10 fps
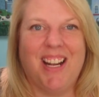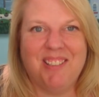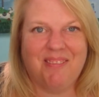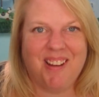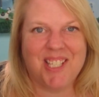
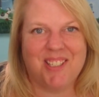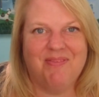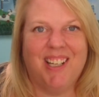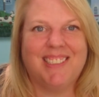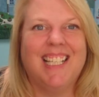random question
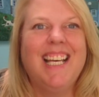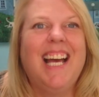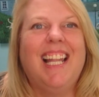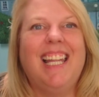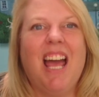marks
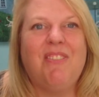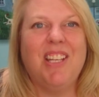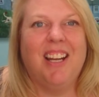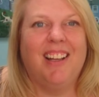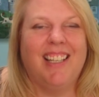left
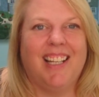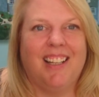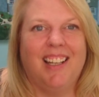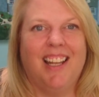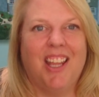in our
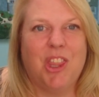little uh,